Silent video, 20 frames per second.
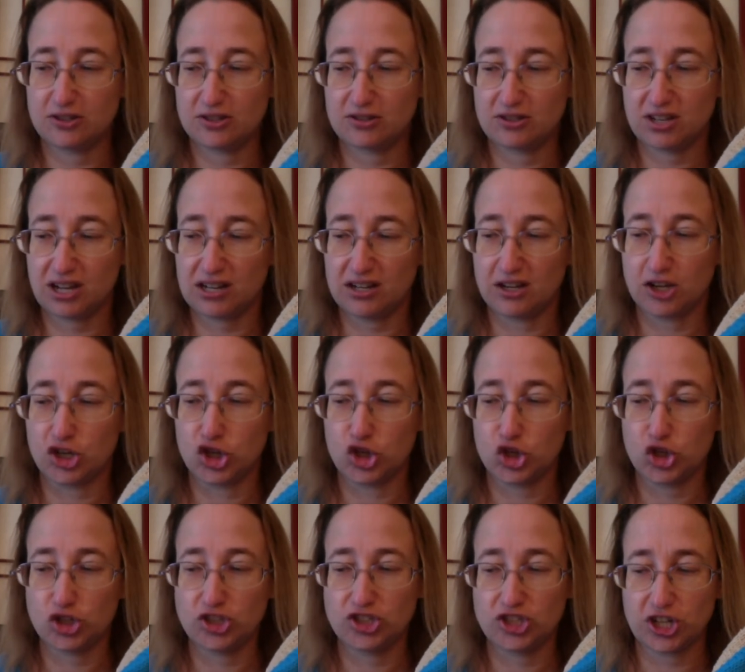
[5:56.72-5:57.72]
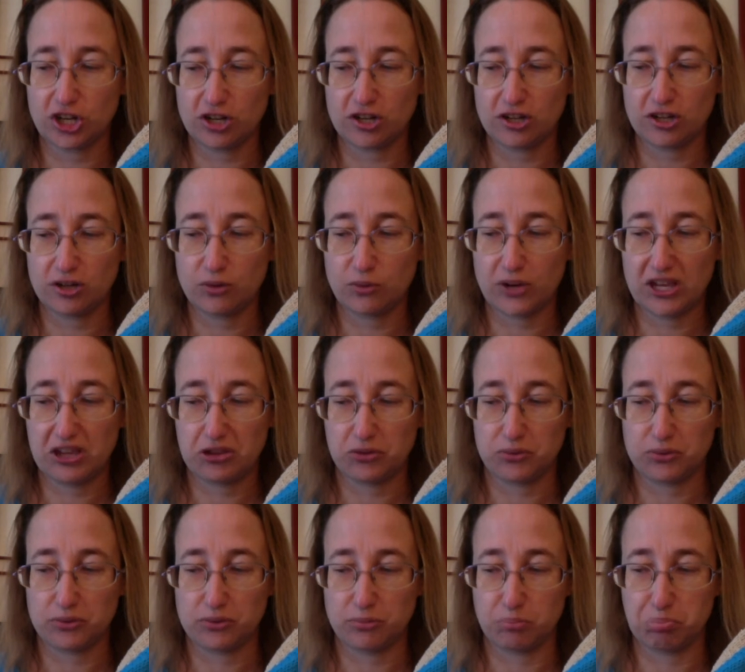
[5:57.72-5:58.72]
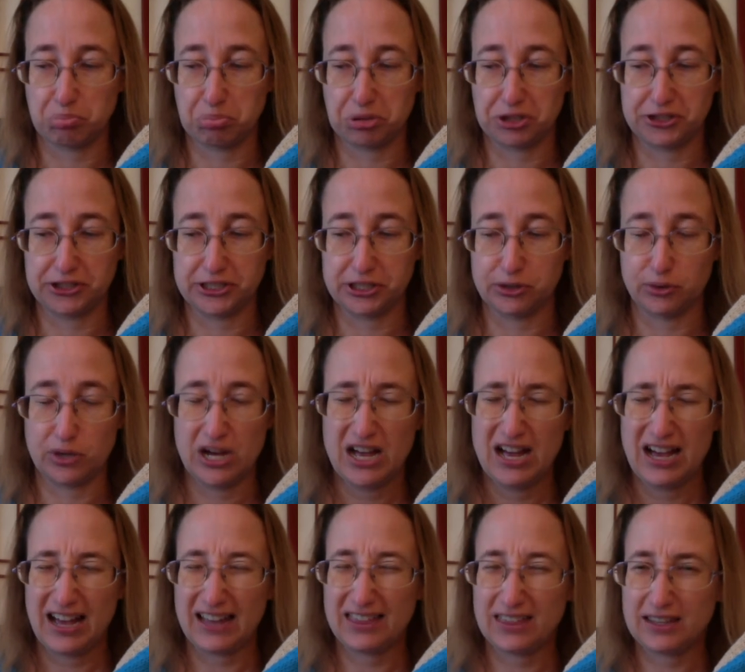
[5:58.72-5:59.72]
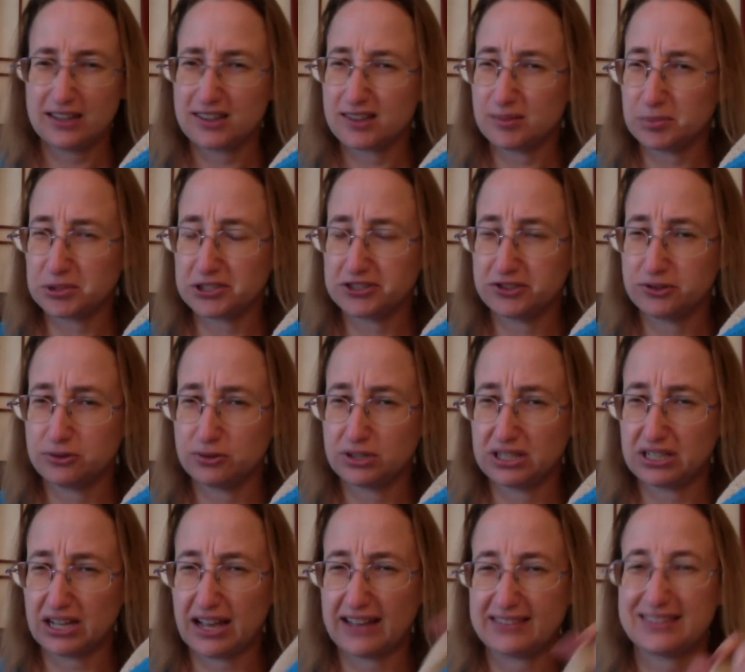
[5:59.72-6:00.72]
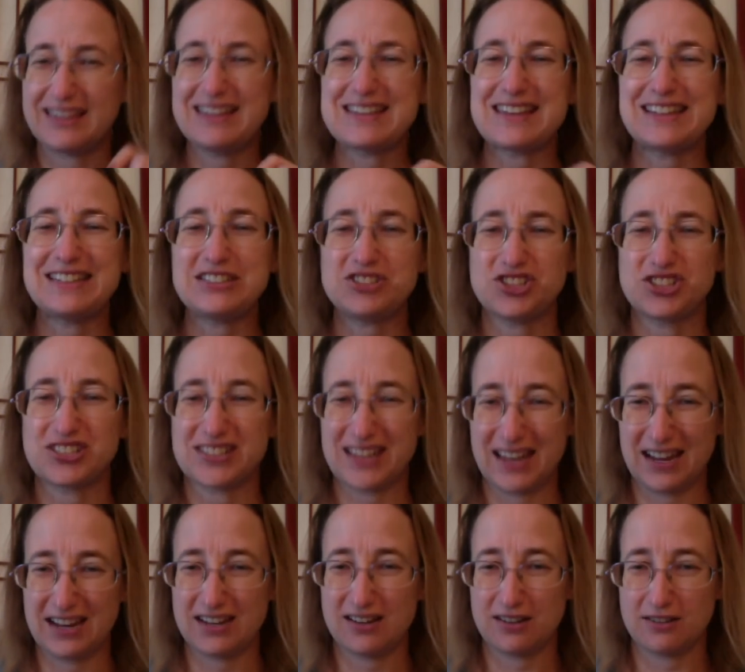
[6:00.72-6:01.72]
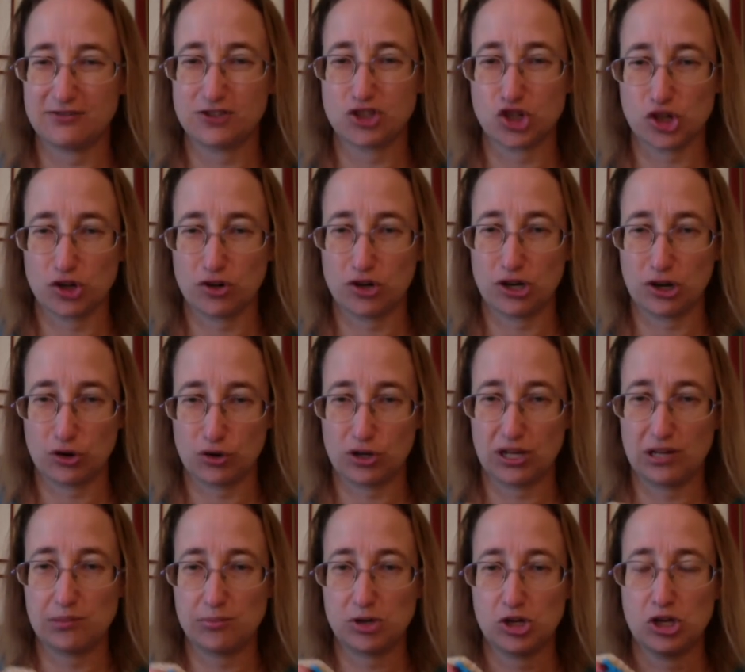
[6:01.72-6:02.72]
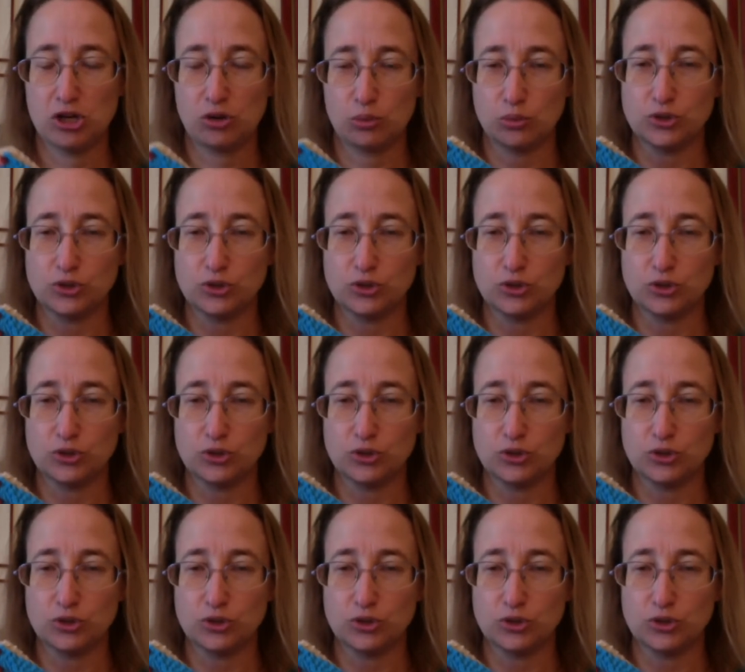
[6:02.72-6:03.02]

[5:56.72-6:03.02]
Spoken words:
got a good chunk of the way through the blue. I think each skein of sugar and cream will